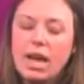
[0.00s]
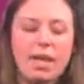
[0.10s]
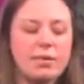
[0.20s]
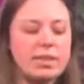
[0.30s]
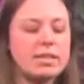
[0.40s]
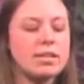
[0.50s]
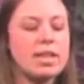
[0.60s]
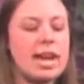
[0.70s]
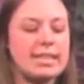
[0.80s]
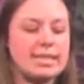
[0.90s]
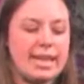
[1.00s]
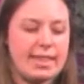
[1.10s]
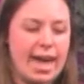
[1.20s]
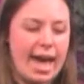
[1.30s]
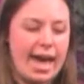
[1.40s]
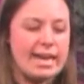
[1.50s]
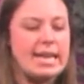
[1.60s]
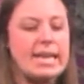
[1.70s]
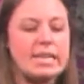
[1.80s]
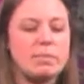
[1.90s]
And the reason that I say that
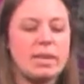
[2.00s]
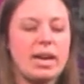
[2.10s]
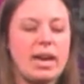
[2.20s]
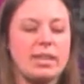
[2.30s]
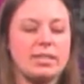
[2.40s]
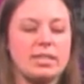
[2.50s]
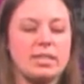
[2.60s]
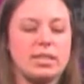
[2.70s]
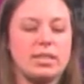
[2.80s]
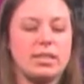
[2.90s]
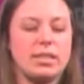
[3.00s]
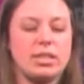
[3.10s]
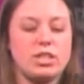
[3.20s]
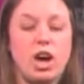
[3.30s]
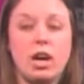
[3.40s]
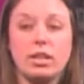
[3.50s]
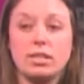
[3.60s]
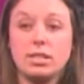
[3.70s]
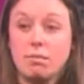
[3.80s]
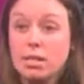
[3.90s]
is because the
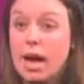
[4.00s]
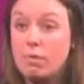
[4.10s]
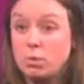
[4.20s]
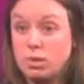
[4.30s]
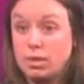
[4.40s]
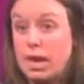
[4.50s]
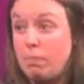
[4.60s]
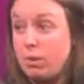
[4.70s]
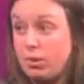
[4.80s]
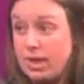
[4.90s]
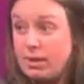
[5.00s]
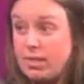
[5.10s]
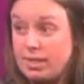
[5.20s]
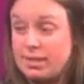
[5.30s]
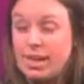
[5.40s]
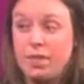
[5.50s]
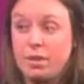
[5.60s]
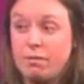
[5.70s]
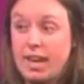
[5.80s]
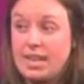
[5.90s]
dog sometimes will stop pulling when this is on
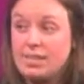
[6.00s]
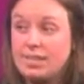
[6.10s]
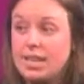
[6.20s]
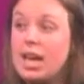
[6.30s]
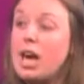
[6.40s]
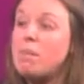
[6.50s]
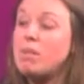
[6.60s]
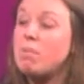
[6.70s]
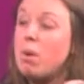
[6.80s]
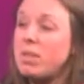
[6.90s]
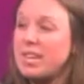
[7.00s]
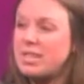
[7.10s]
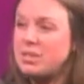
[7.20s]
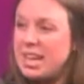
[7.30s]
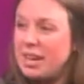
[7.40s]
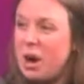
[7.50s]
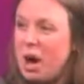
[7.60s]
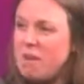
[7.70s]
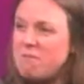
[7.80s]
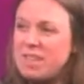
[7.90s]
their face, but the moment that you take it
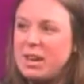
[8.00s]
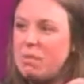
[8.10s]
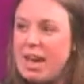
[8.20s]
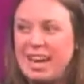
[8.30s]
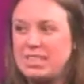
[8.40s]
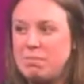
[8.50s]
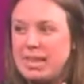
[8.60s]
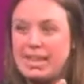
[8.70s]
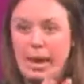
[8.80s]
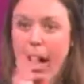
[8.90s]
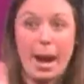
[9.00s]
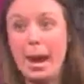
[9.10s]
off, they go back to being